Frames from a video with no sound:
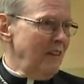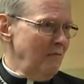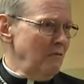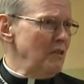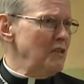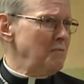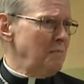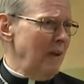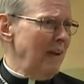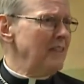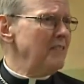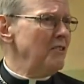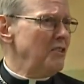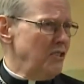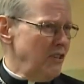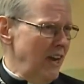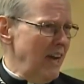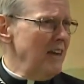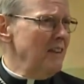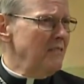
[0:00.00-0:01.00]
respect the
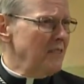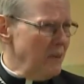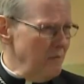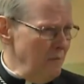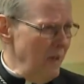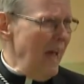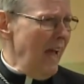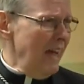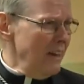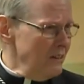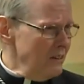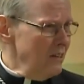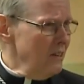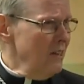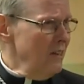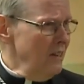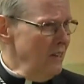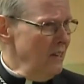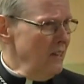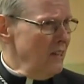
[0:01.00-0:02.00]
chain of command
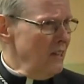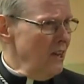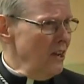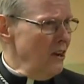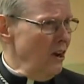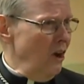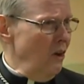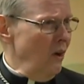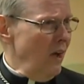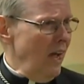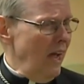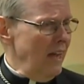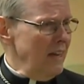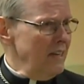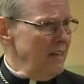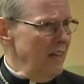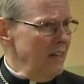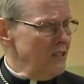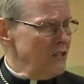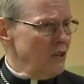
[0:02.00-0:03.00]
you know
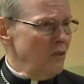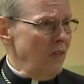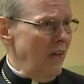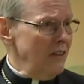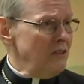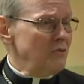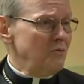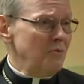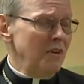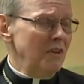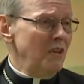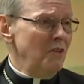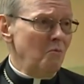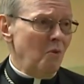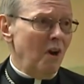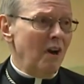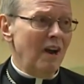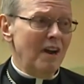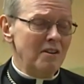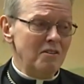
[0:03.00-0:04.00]
and uh, so that's really
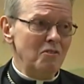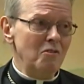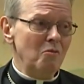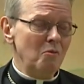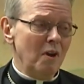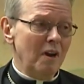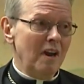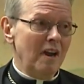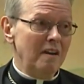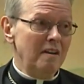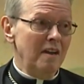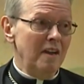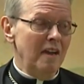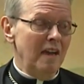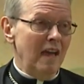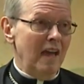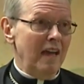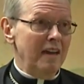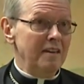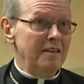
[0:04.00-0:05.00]
what i knew and and,
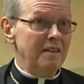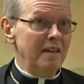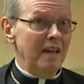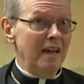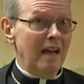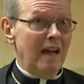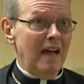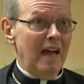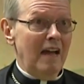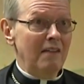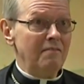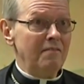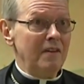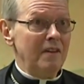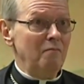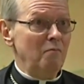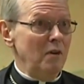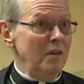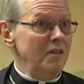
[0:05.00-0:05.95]
and uh, i have in